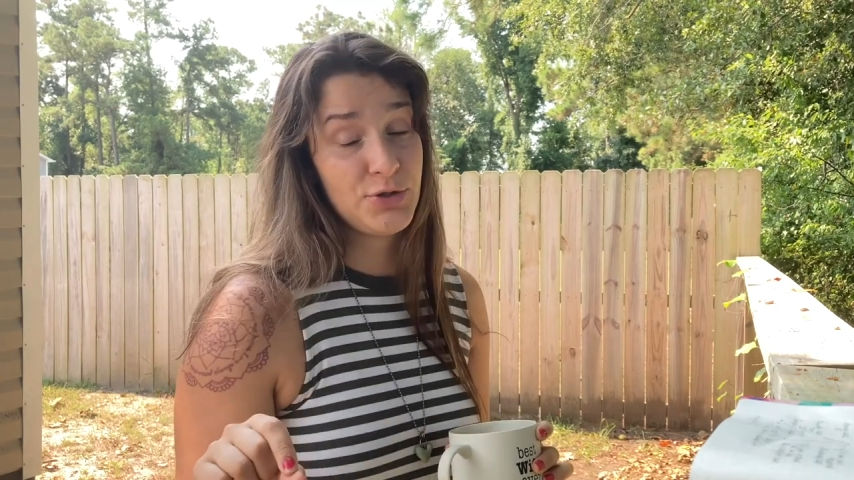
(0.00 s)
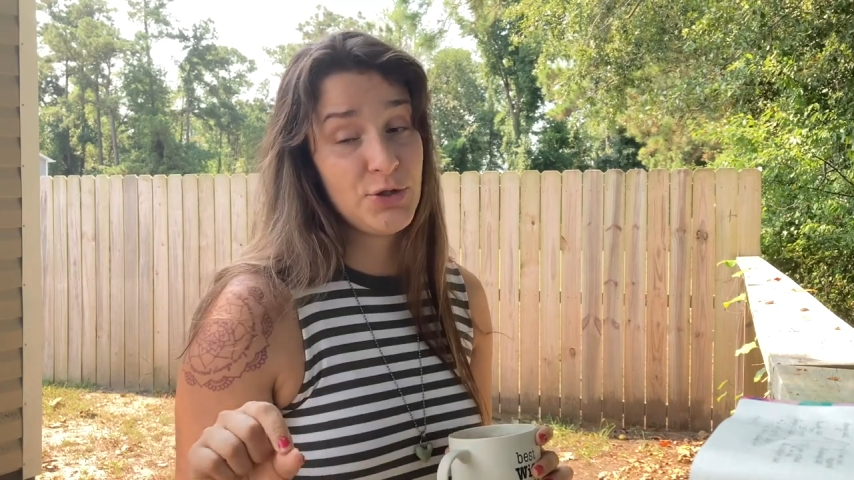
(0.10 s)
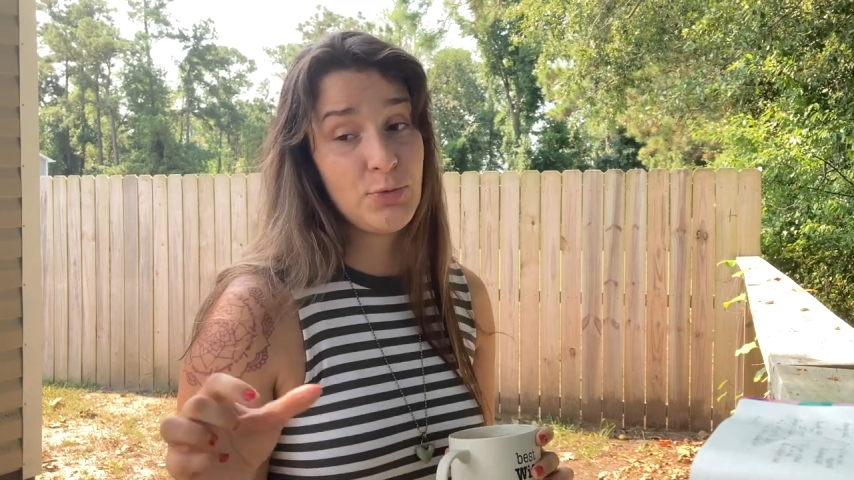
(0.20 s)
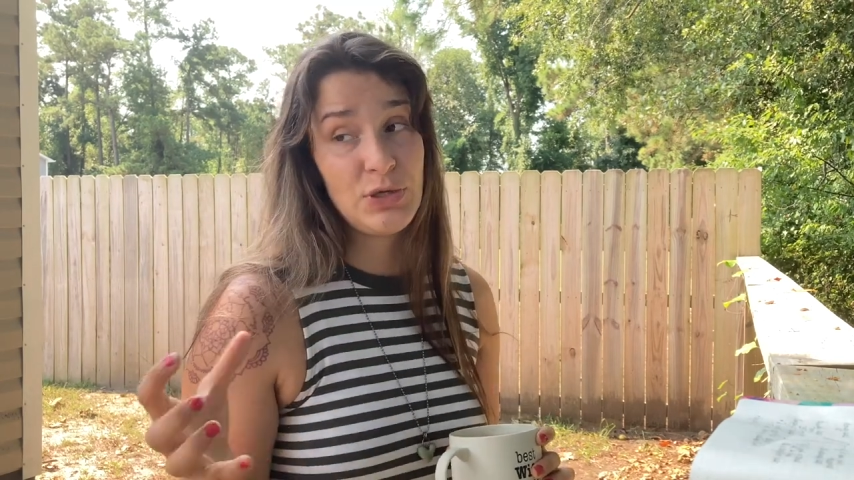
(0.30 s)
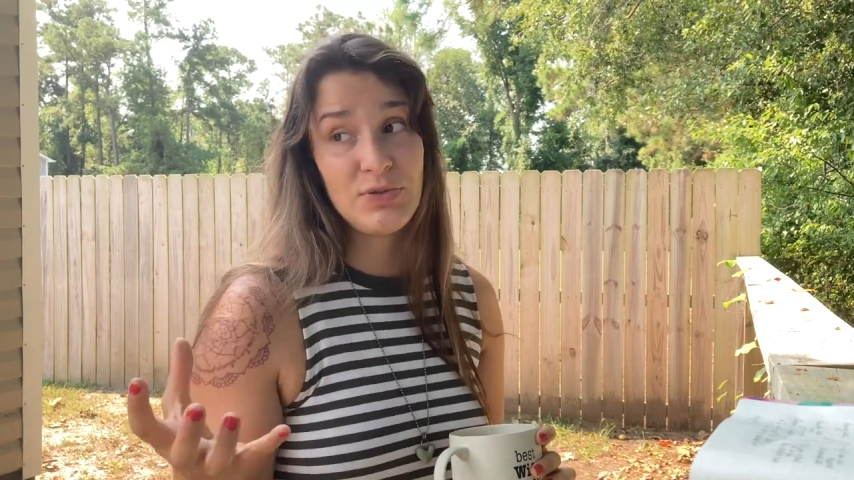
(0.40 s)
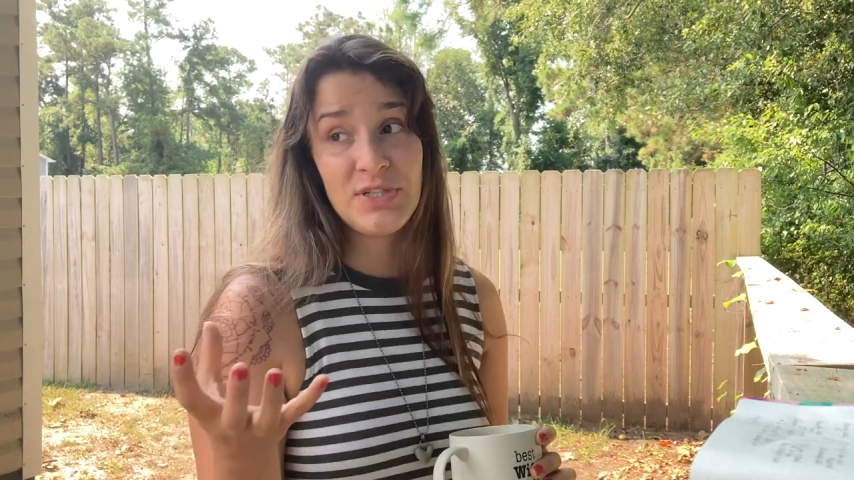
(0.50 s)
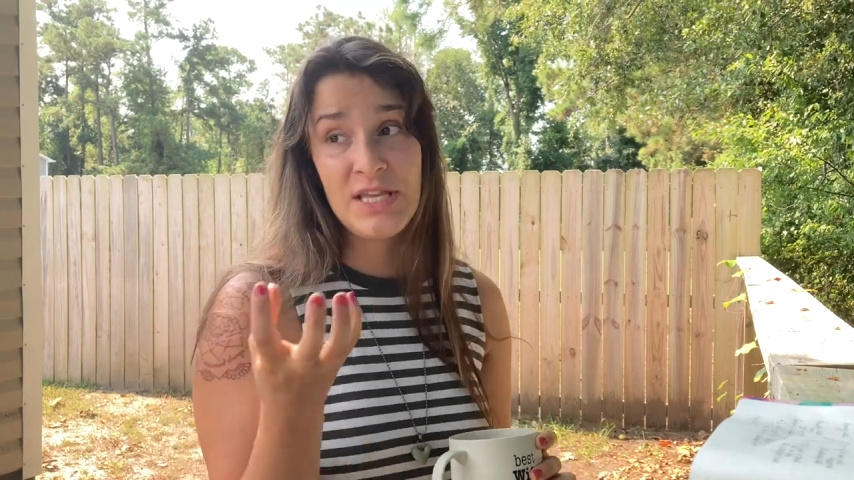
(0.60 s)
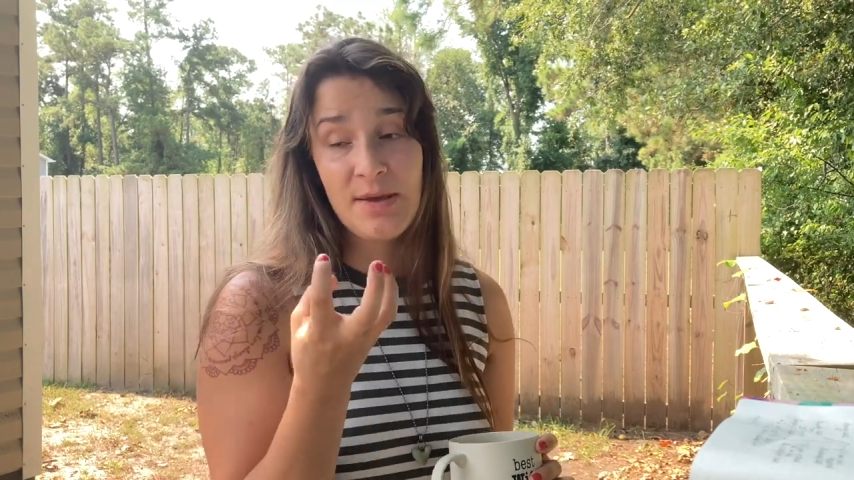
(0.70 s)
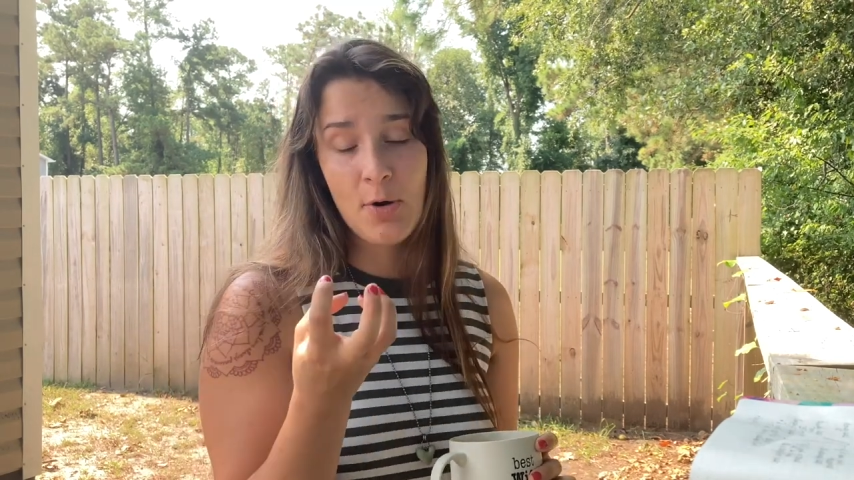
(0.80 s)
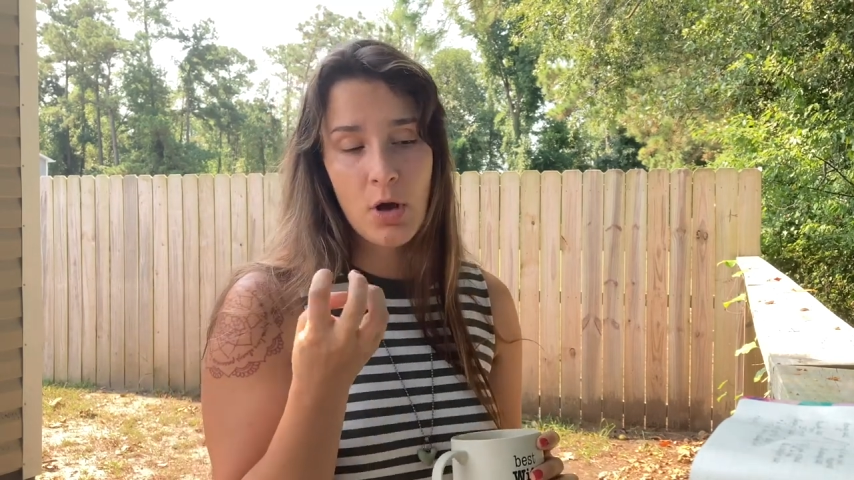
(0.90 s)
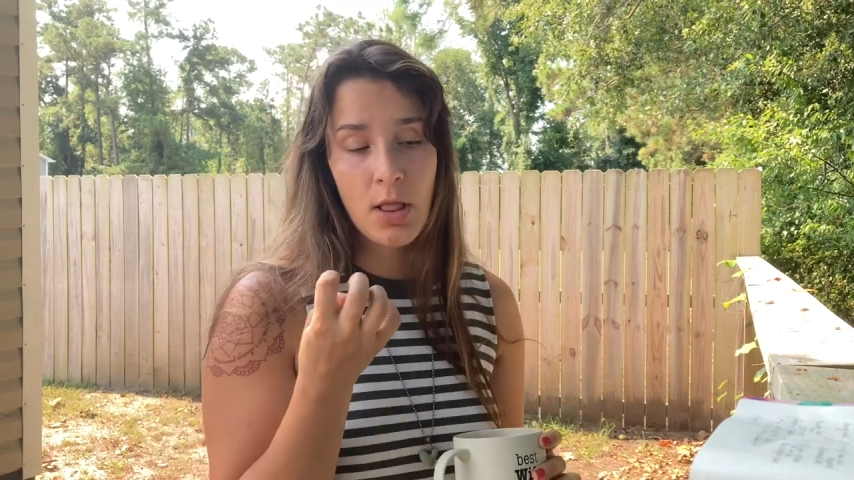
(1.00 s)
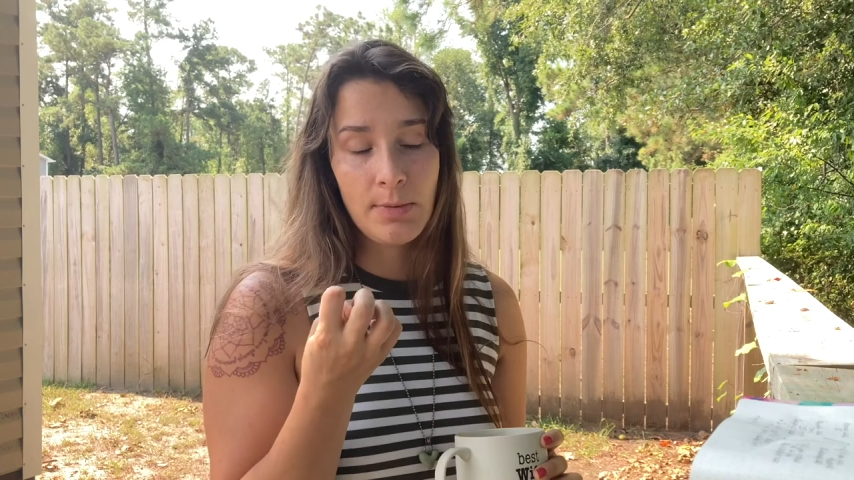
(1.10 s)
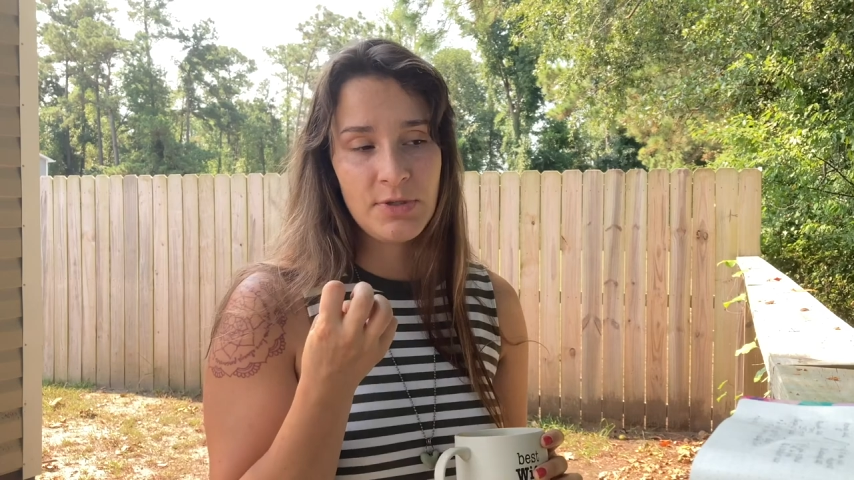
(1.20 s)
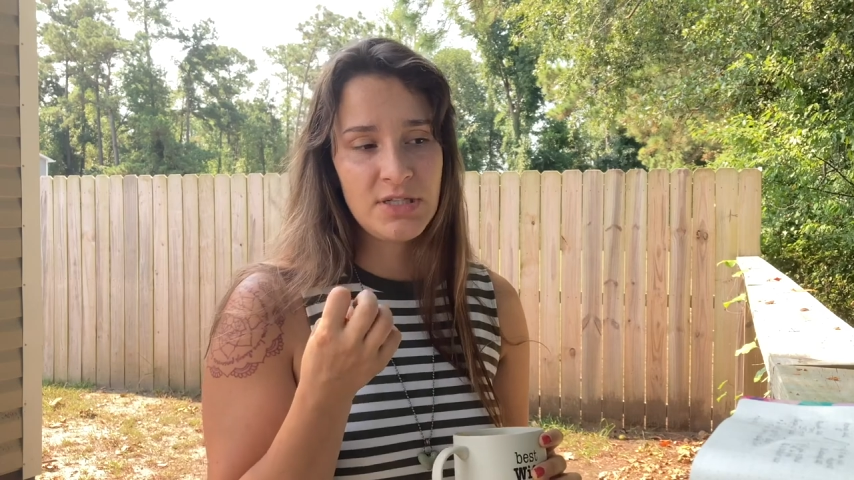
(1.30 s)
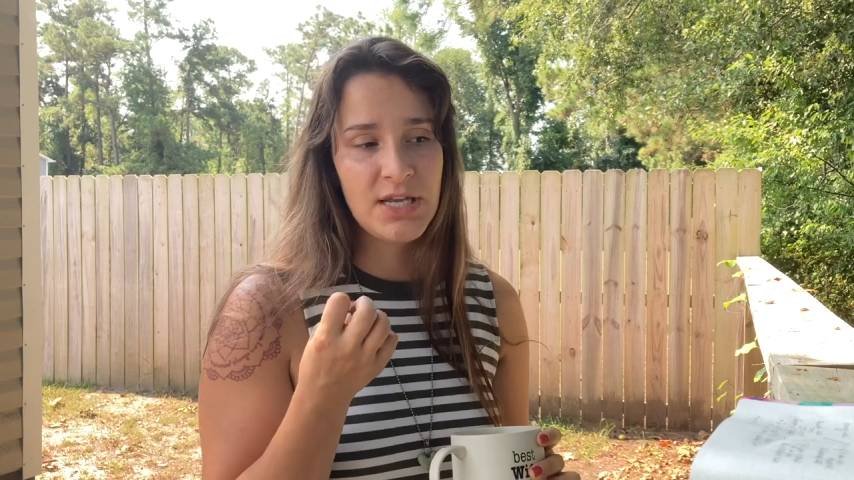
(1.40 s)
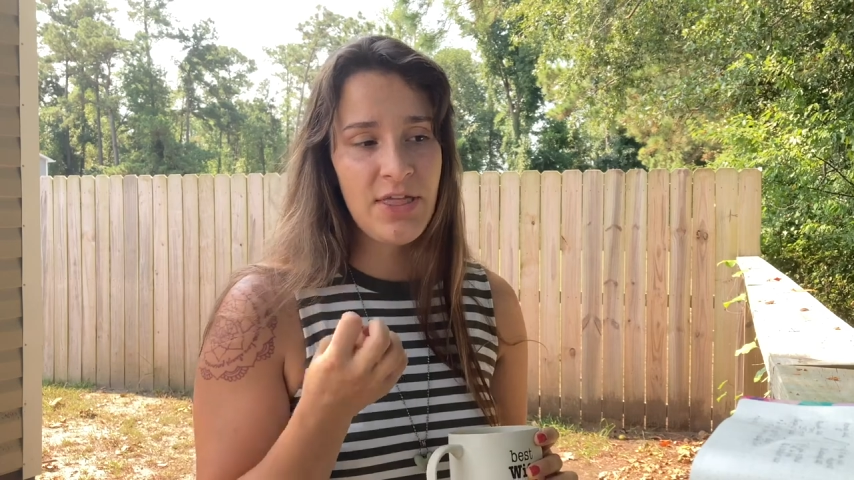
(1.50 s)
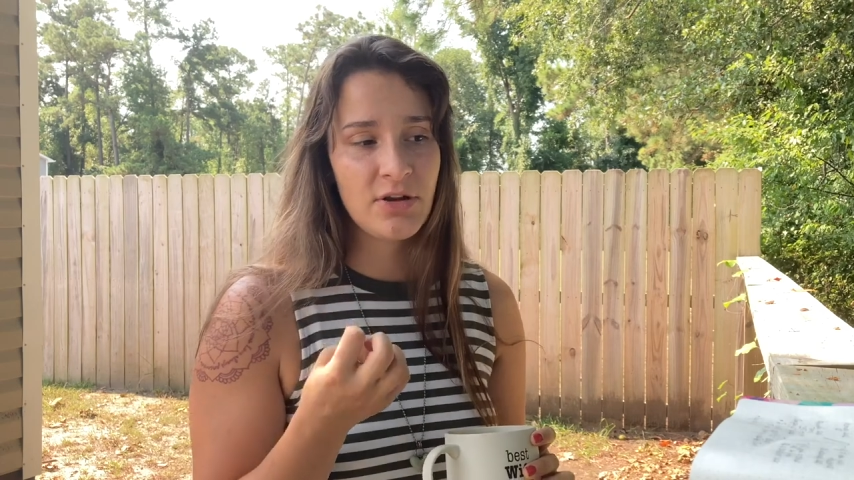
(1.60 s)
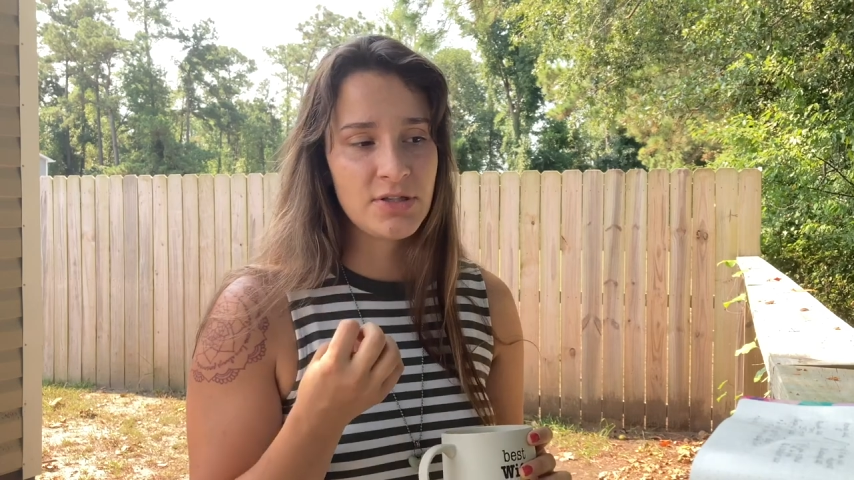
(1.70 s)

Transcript: So when you see them all clumped together,